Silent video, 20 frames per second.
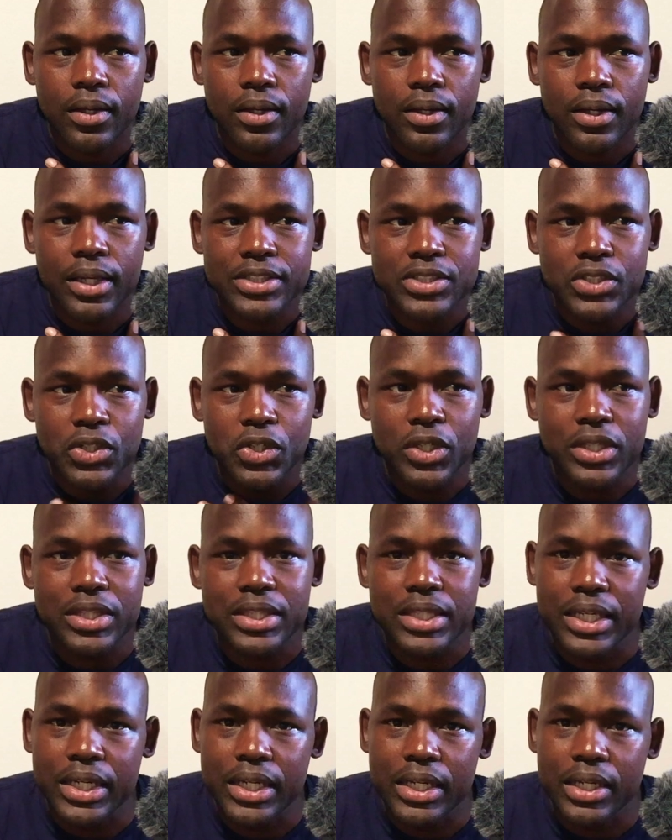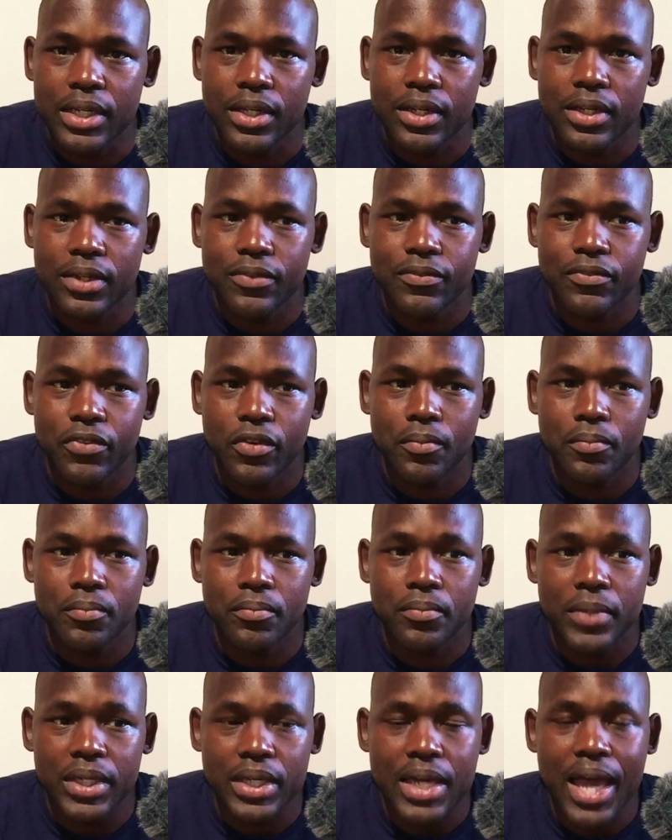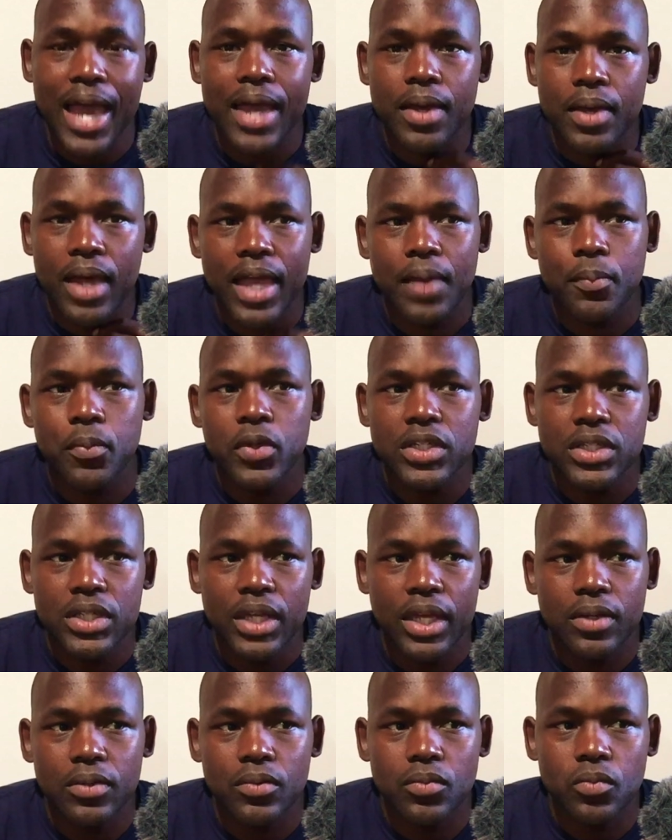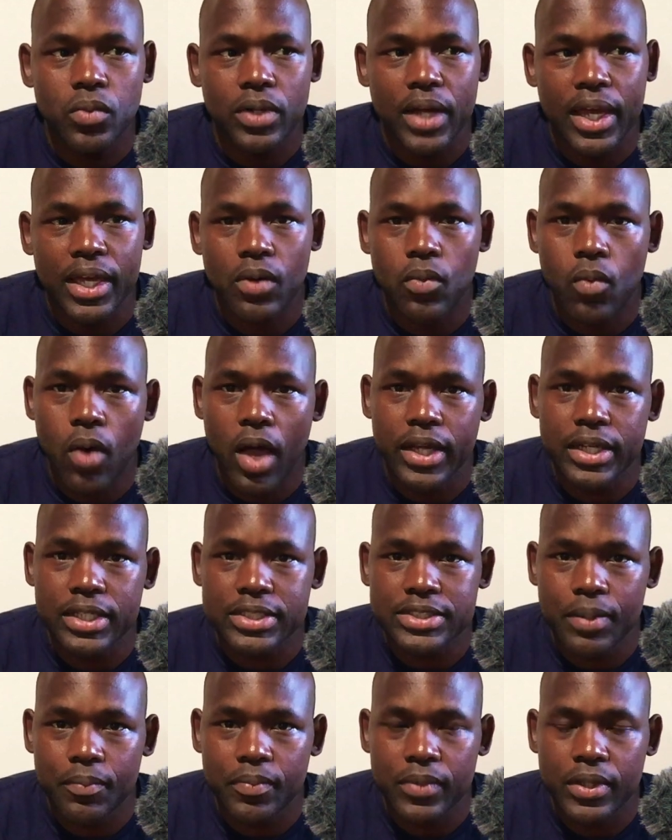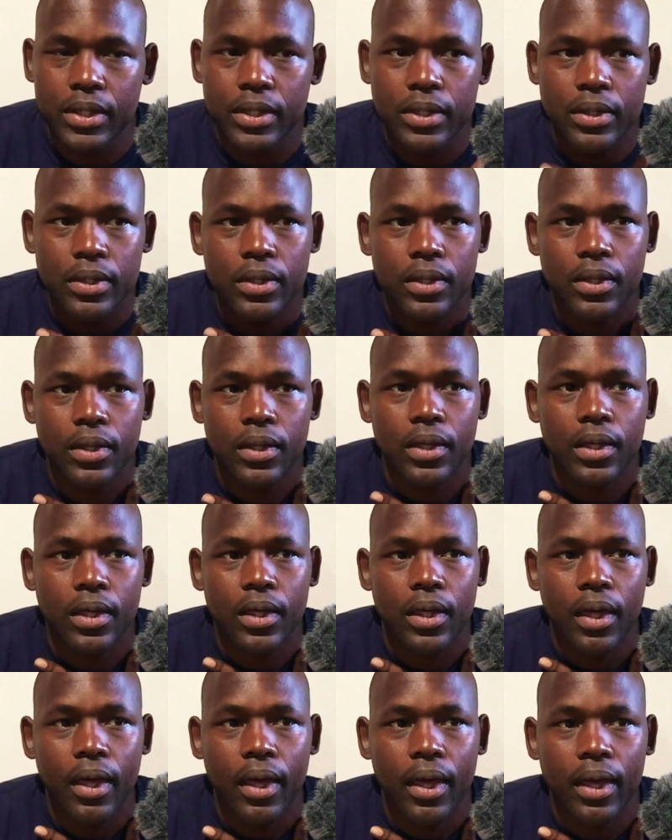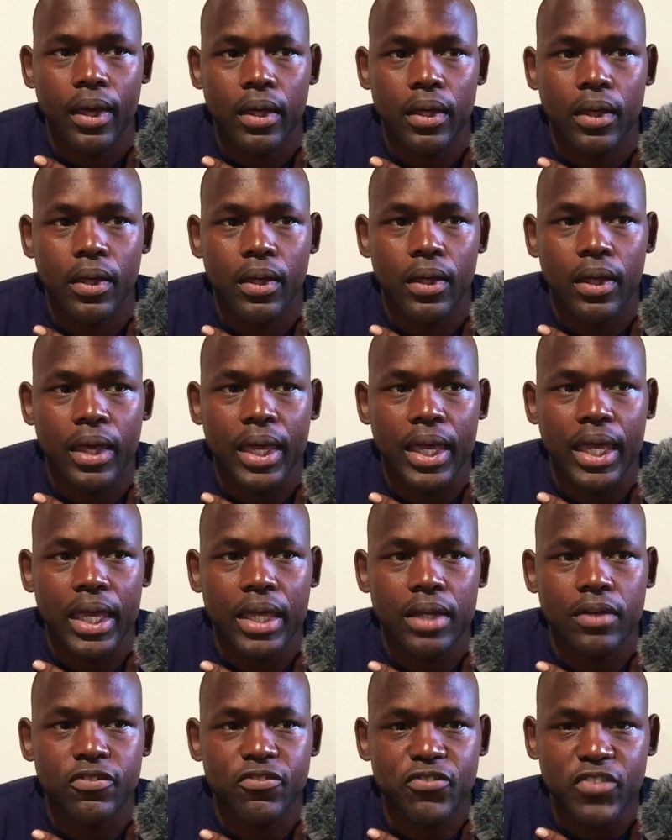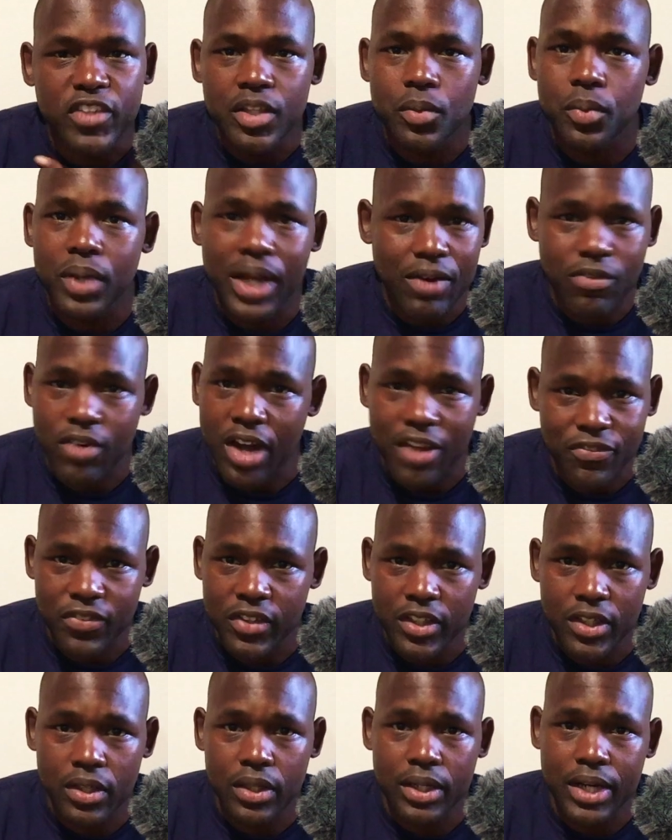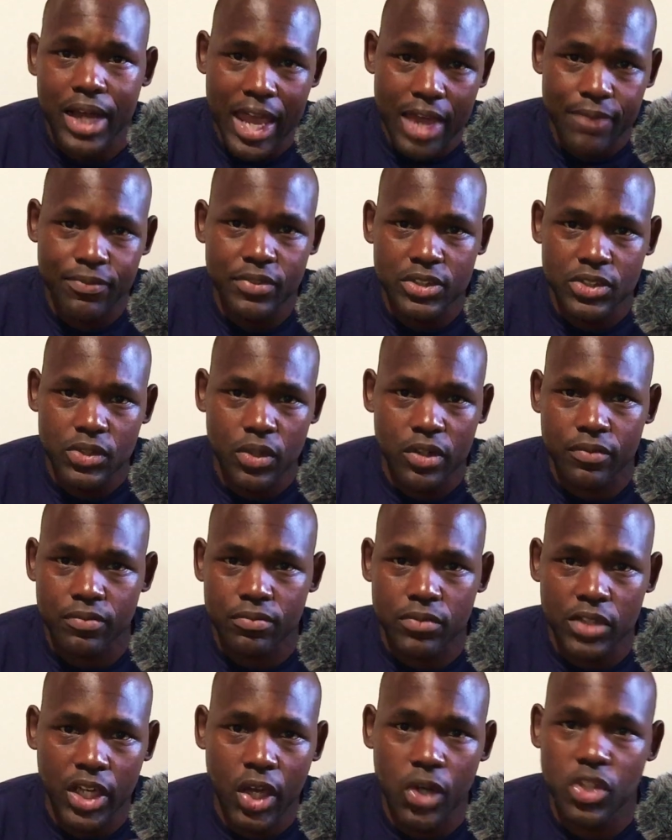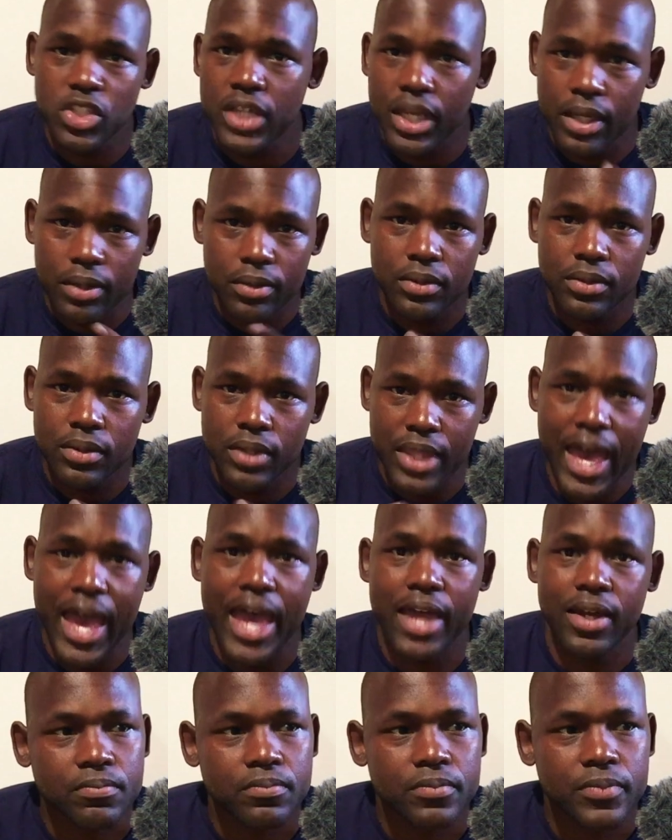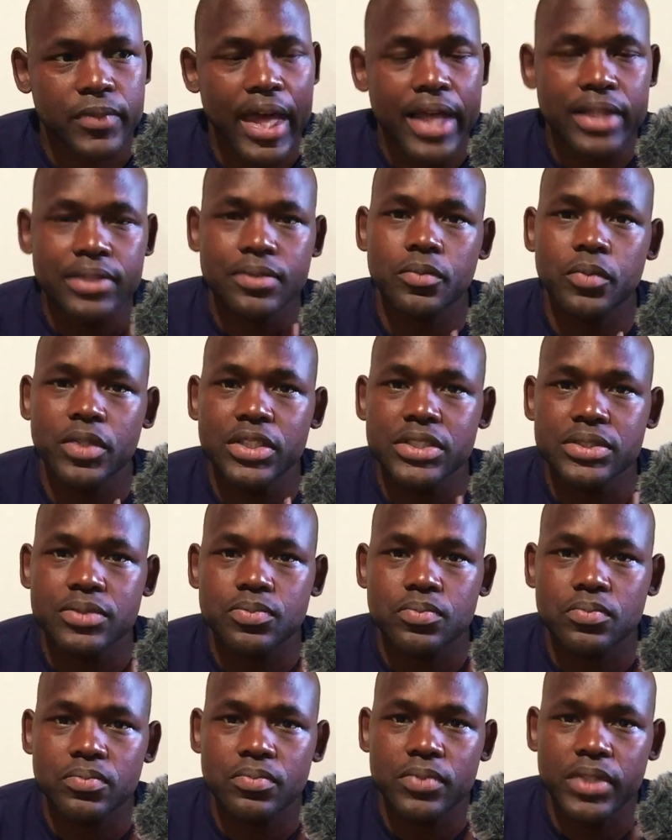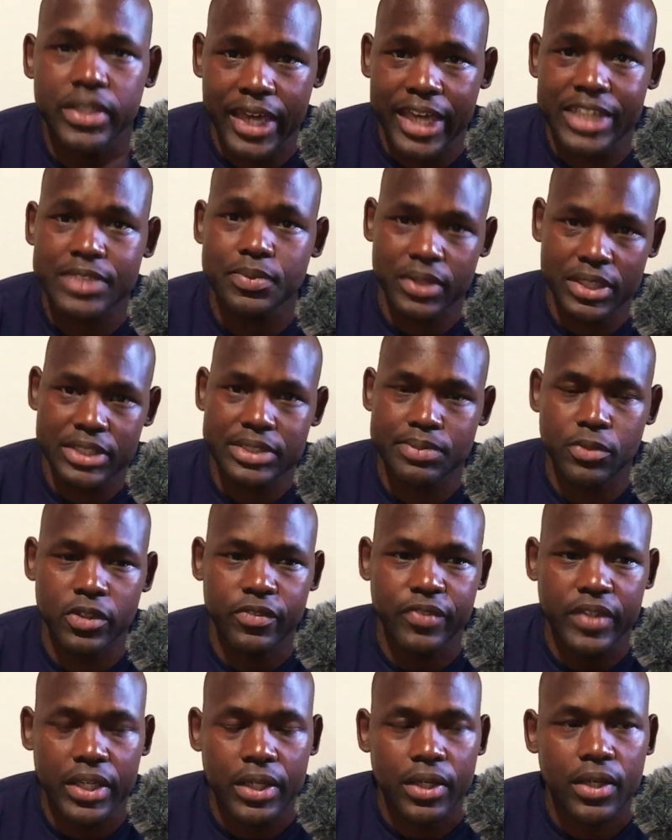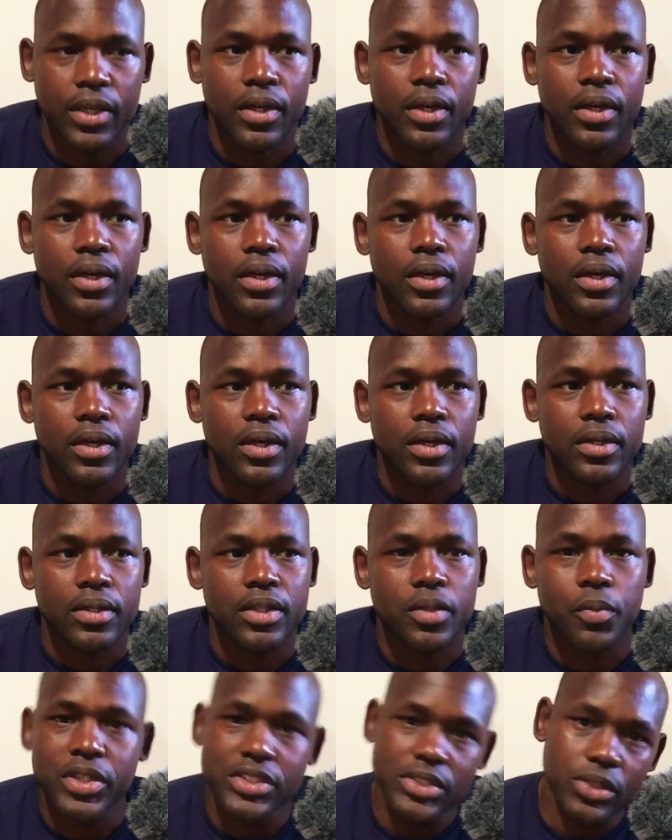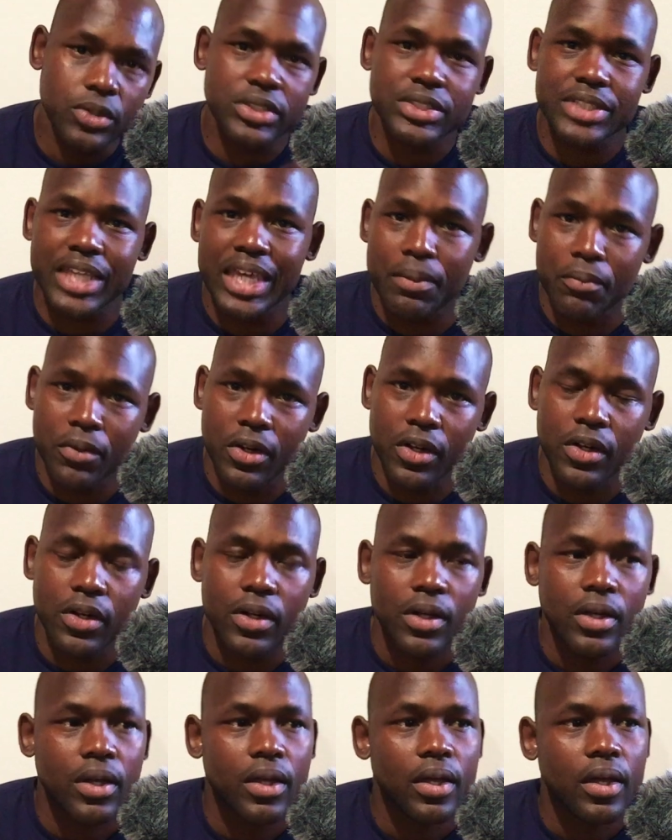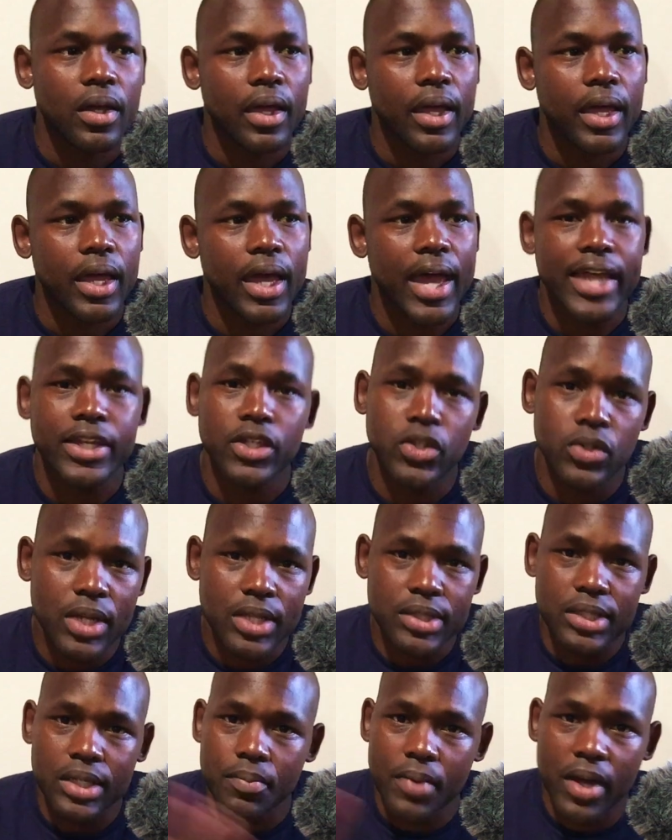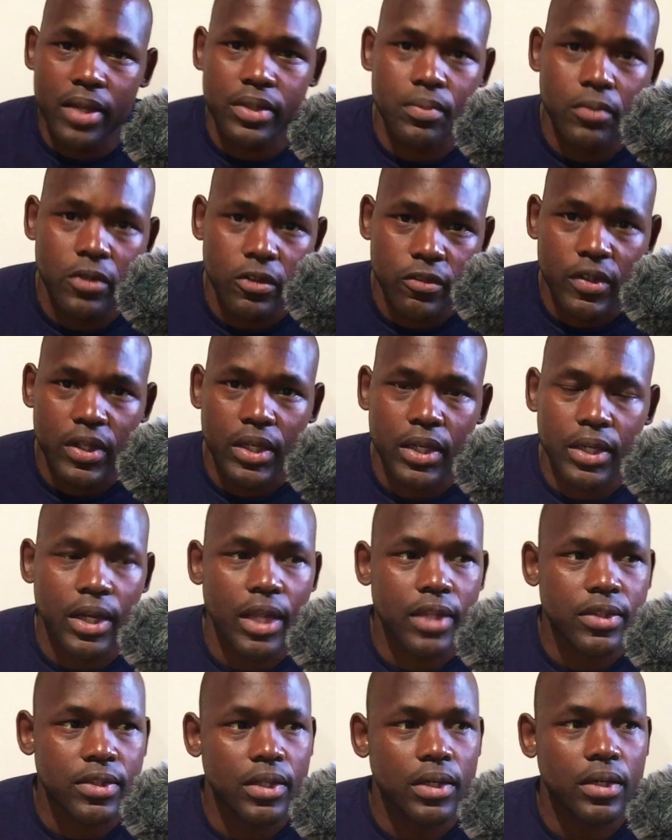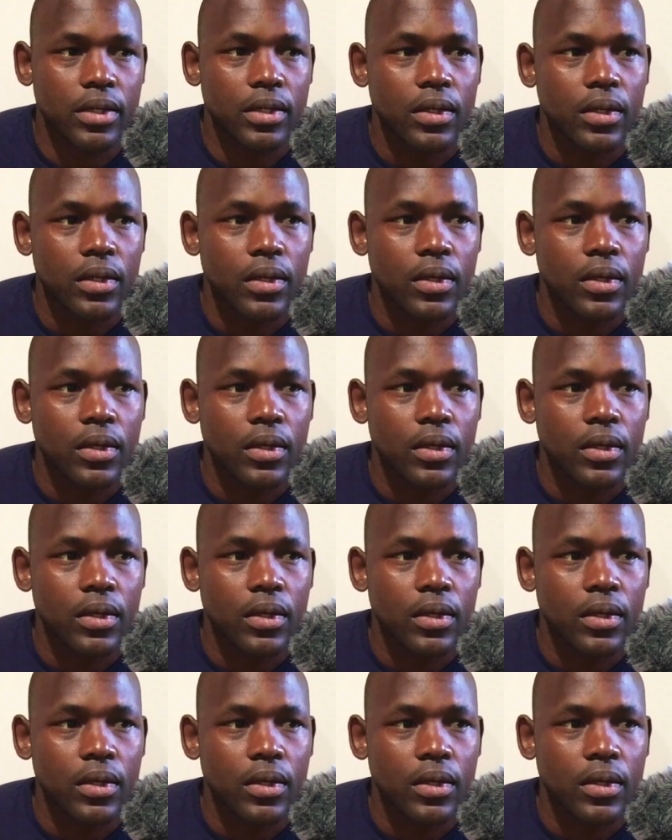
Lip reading: it's a good thing for me. I appreciate when I can walk into something and feel whatever I feel, and I have to sort of negotiate that. That was the case with this movie. There was no disclaimer. I knew nothing about the movie. And I think